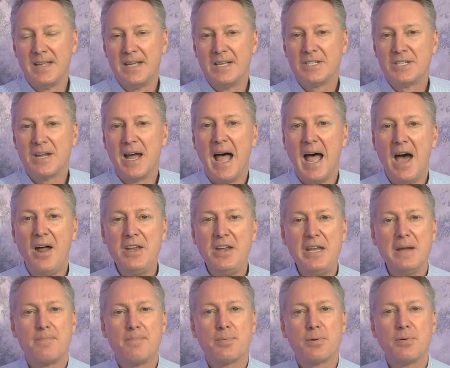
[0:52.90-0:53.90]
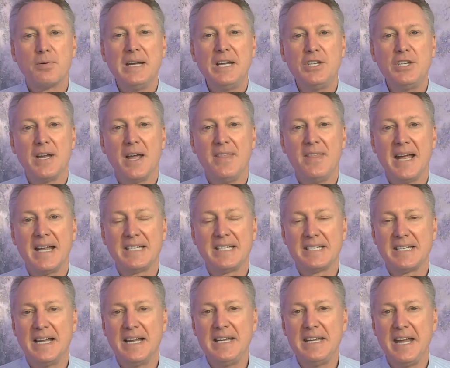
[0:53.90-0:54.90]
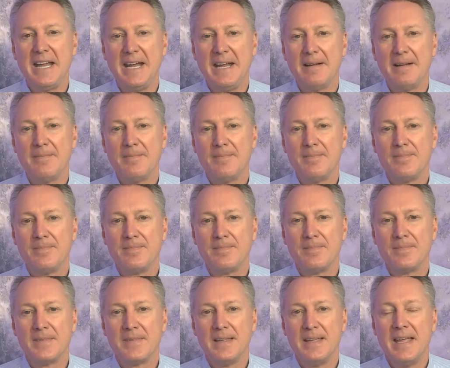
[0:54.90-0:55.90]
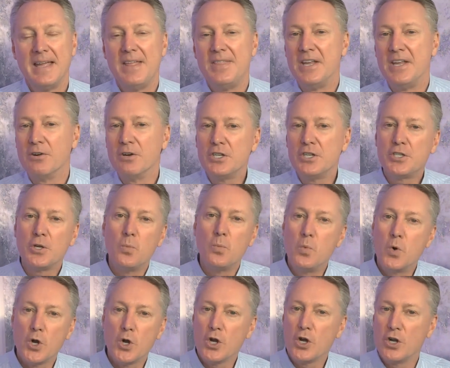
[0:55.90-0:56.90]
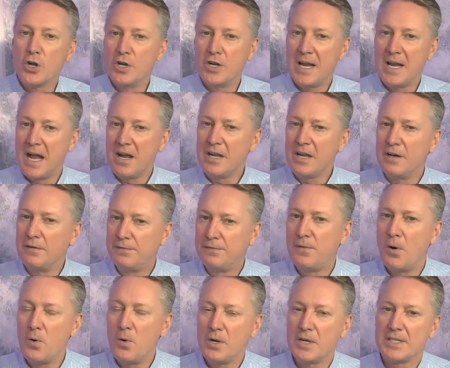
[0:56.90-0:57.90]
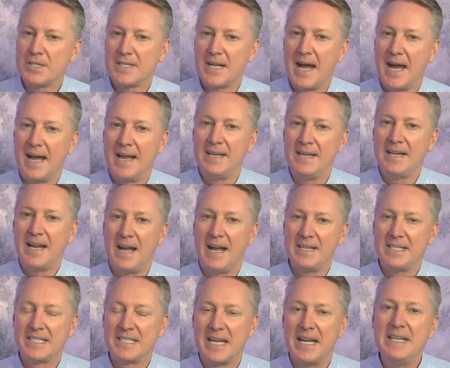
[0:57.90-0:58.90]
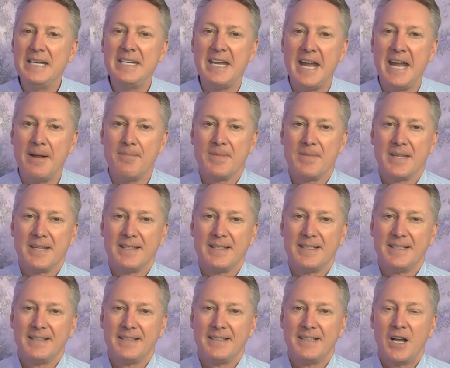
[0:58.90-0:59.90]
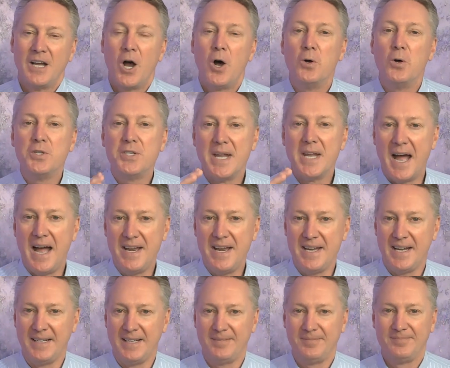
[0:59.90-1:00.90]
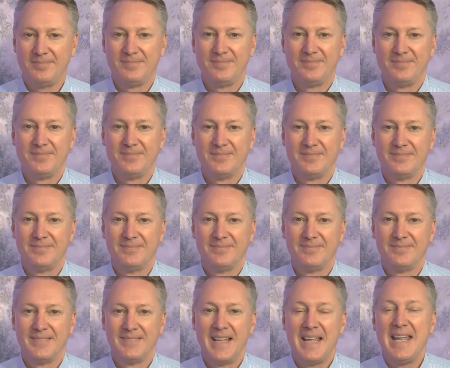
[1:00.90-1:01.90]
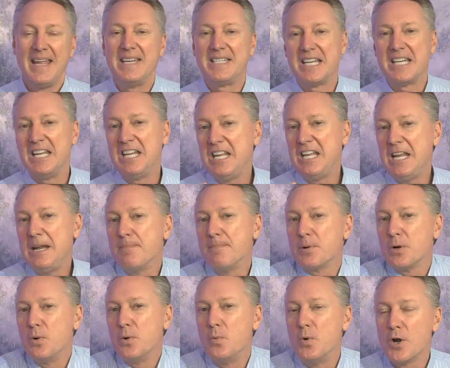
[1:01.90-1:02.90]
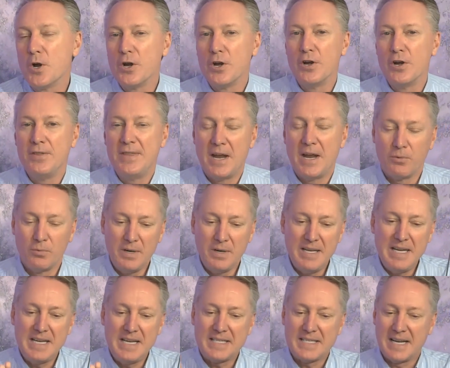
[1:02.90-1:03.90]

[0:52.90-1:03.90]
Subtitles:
So how do you preach on that Sunday? There is a word I'm going to focus on Sunday, Hosanna. It's a Hebrew word that really is